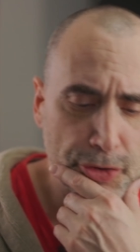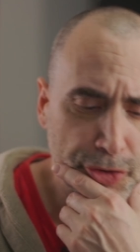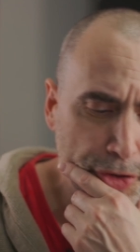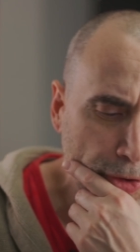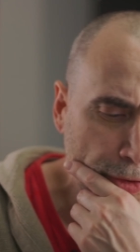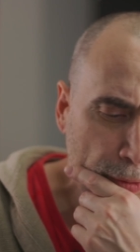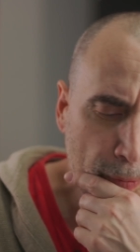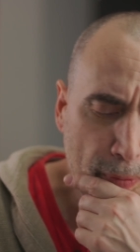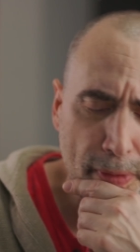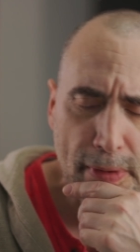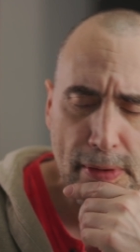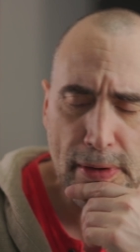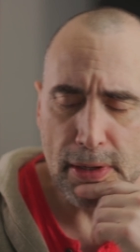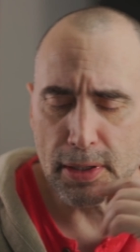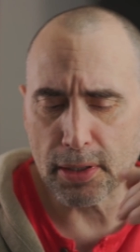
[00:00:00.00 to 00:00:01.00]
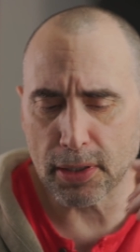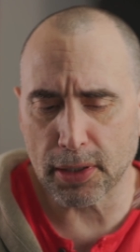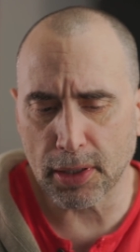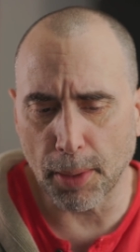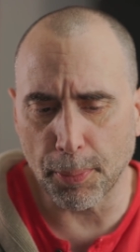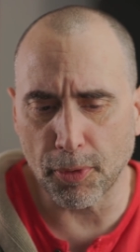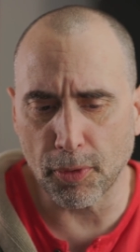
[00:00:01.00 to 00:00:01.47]
So
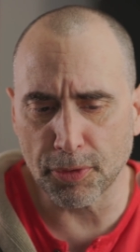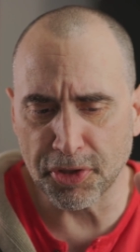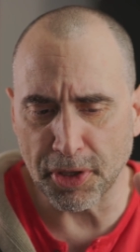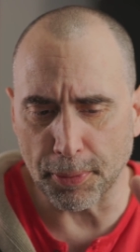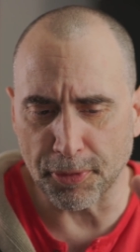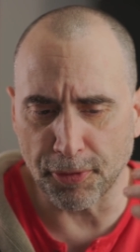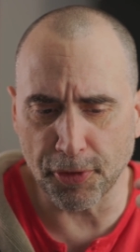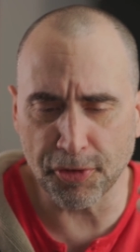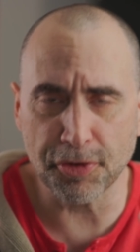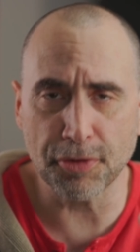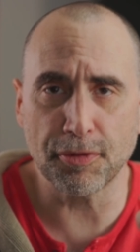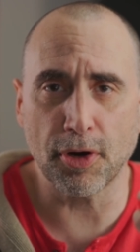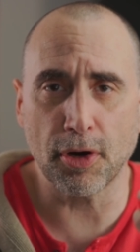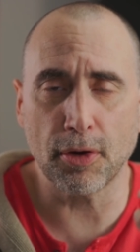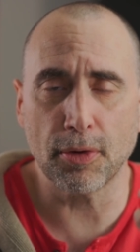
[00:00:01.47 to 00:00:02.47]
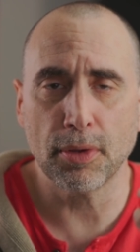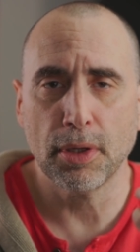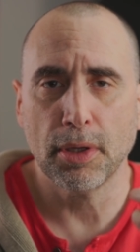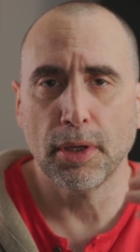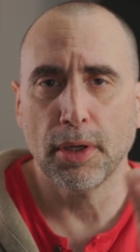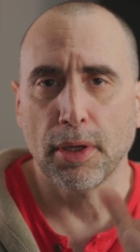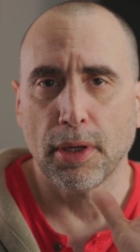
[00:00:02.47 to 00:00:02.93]
a couple of tips. First of all,
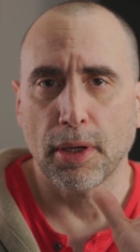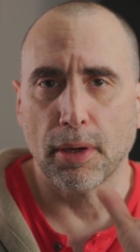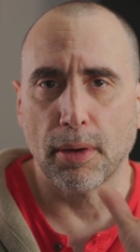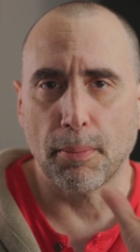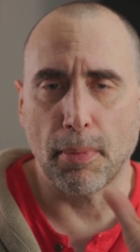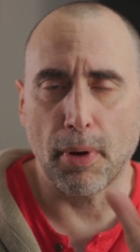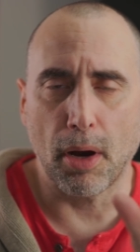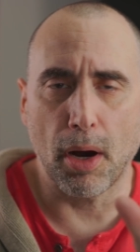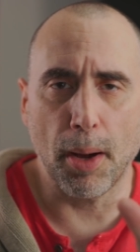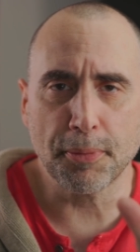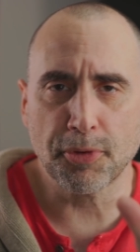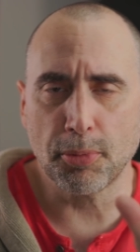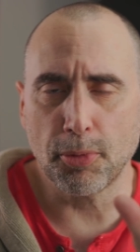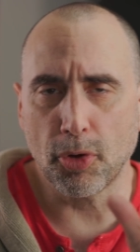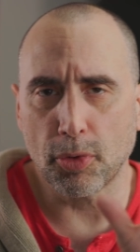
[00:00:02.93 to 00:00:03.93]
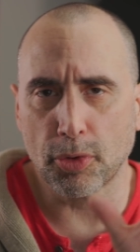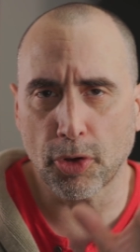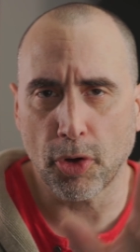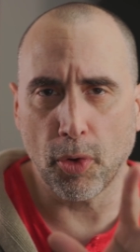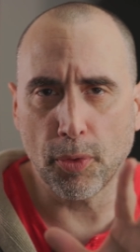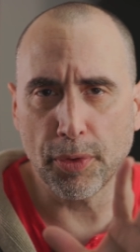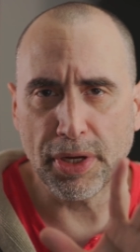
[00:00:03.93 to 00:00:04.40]

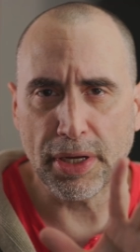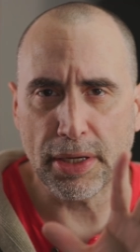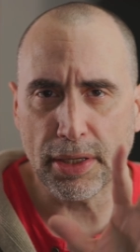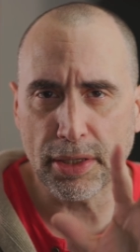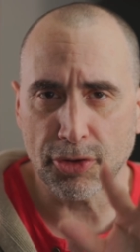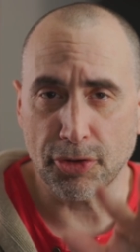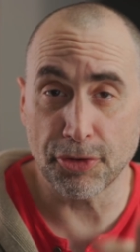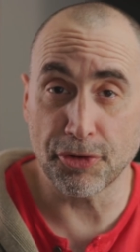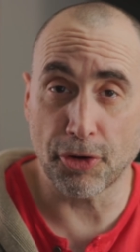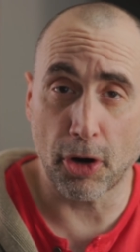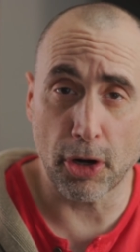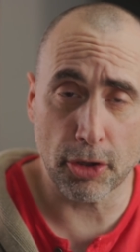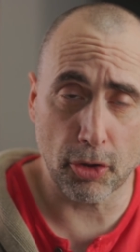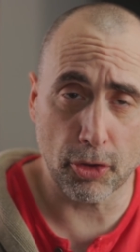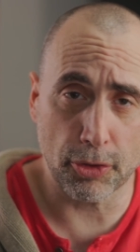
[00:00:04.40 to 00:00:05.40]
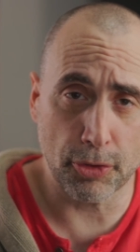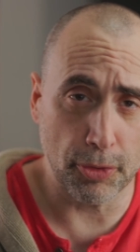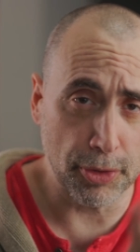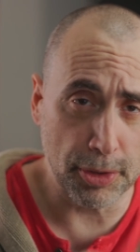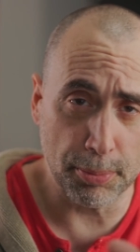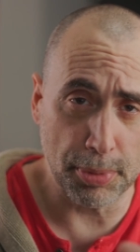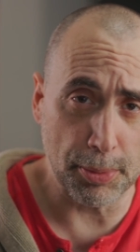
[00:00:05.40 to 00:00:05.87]
optimal coding in terms of hardcore
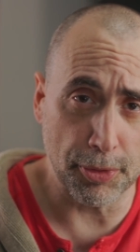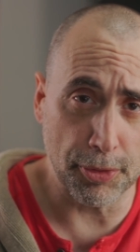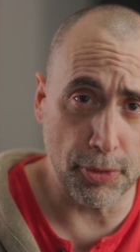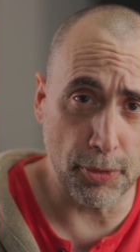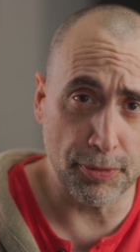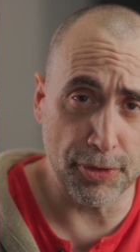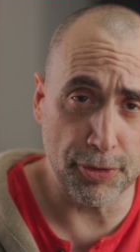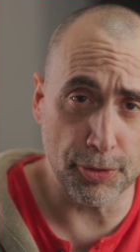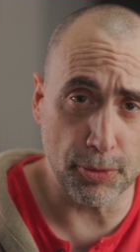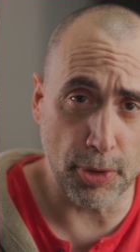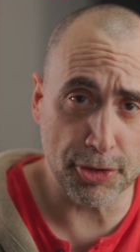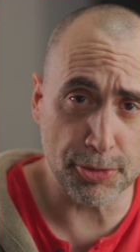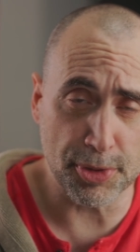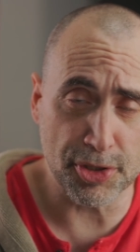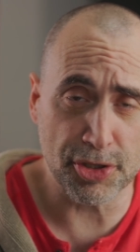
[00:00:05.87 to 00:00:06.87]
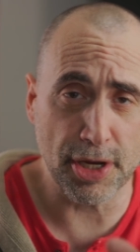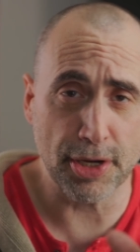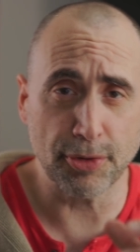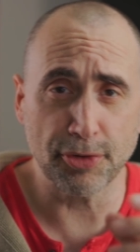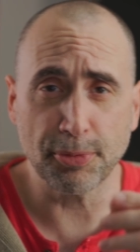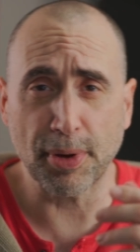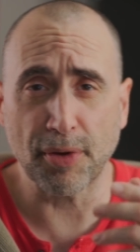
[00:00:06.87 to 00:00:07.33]
coding, people know this who watch my
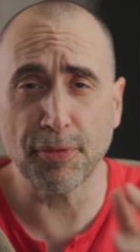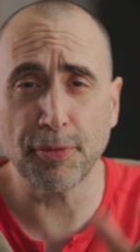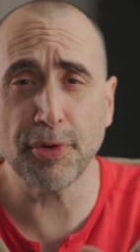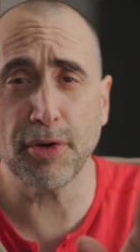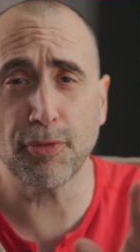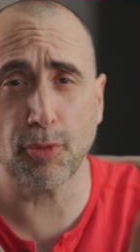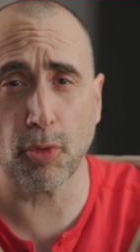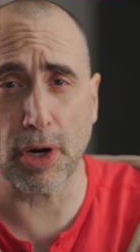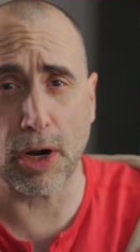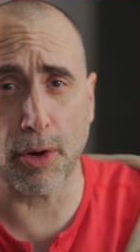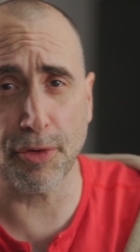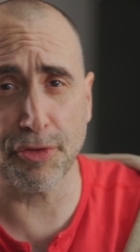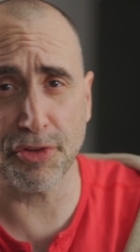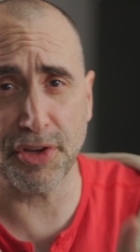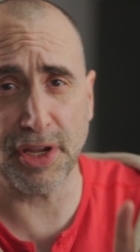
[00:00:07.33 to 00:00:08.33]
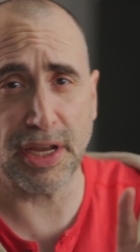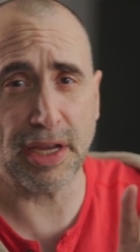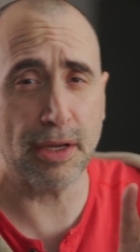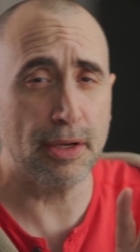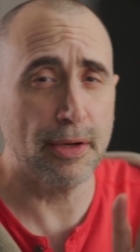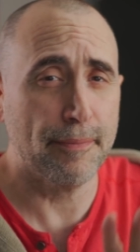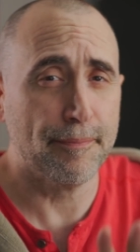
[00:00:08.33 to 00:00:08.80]
channel, is about three to four hours a
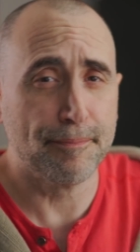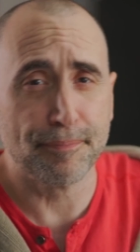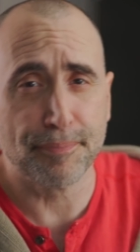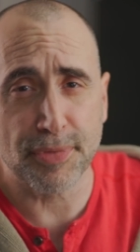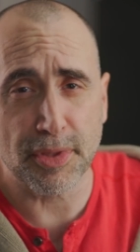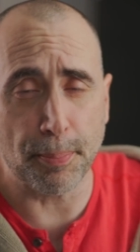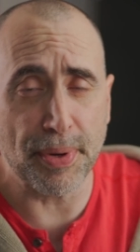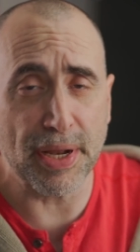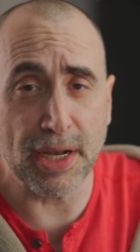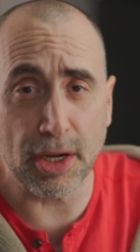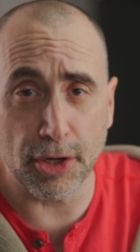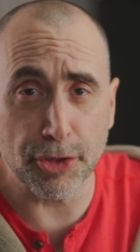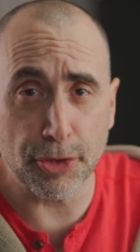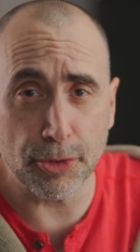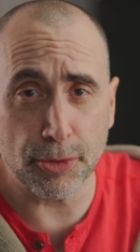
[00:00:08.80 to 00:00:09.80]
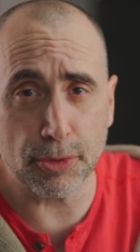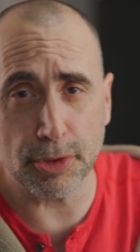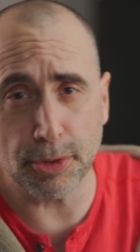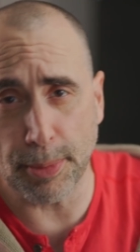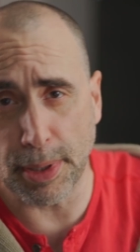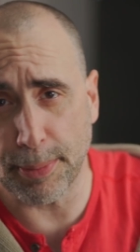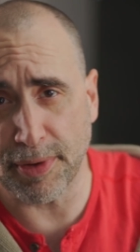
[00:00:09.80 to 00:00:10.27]
day. Depending on you,
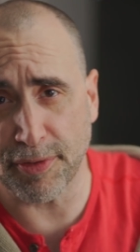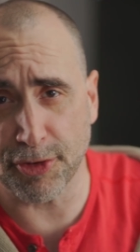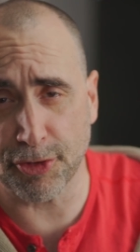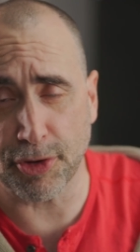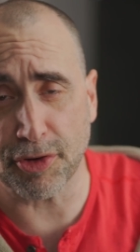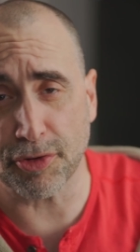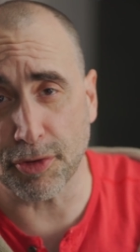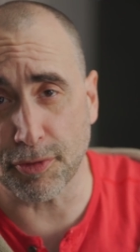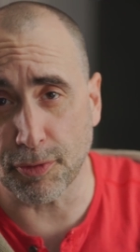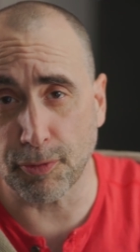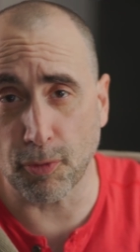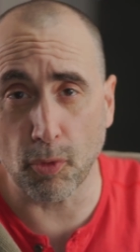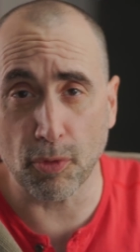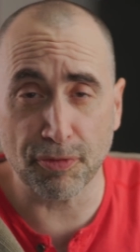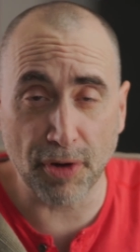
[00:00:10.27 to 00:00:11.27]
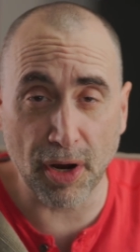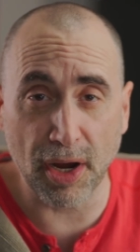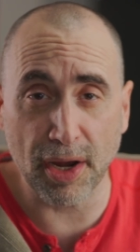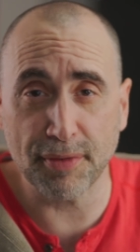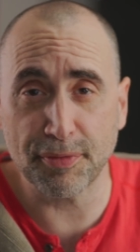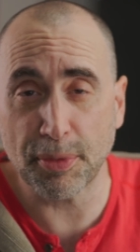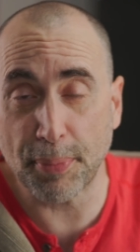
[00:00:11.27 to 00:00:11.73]
you may be able to stretch it four or
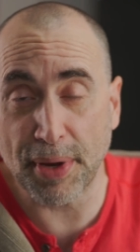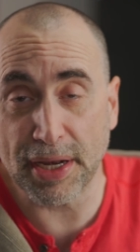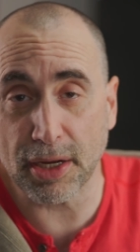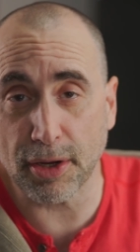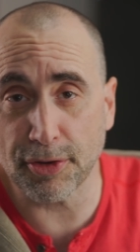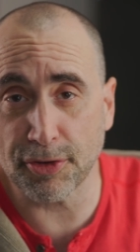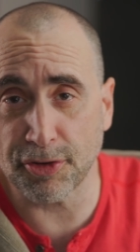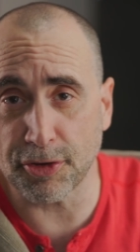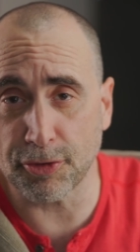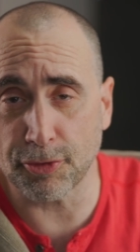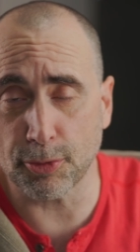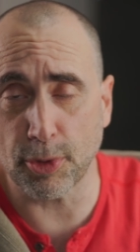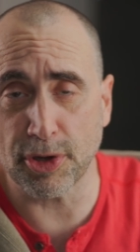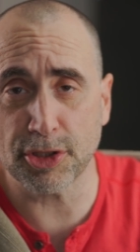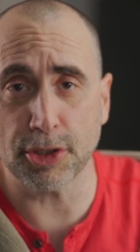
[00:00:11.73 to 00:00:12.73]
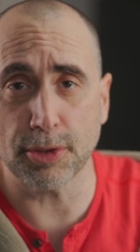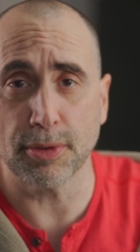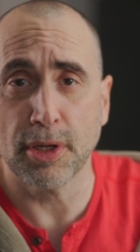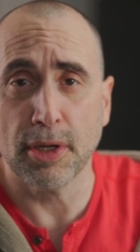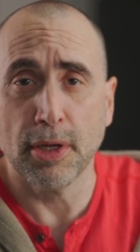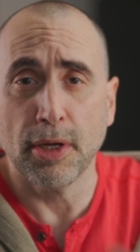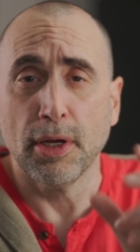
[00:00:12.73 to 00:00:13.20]
five, depending on the
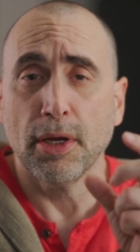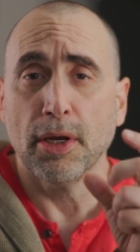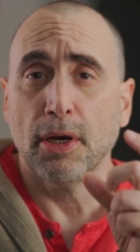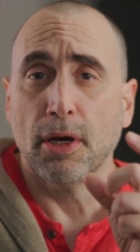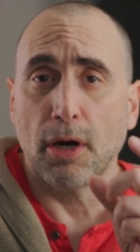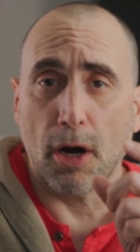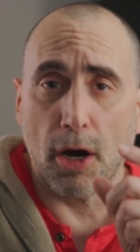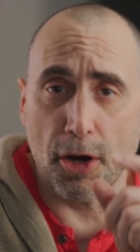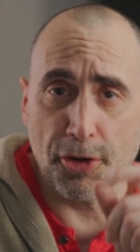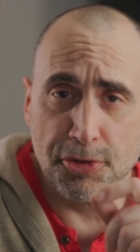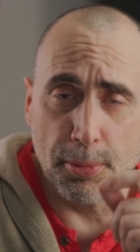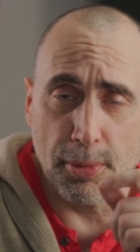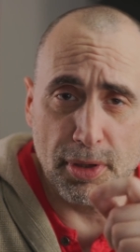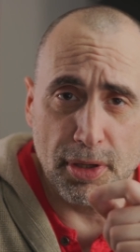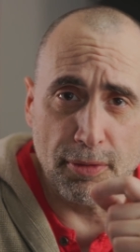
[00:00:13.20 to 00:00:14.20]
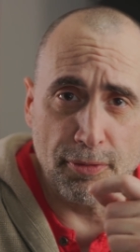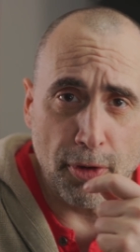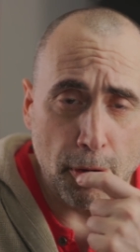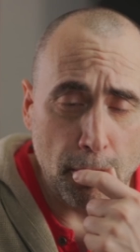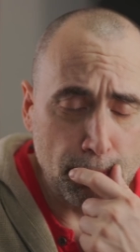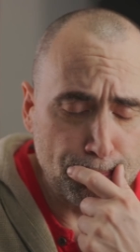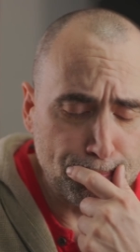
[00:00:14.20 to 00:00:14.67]
situation. Ultimately
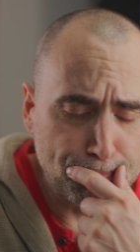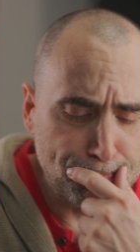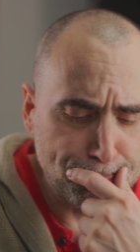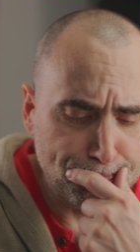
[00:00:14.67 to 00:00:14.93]
though,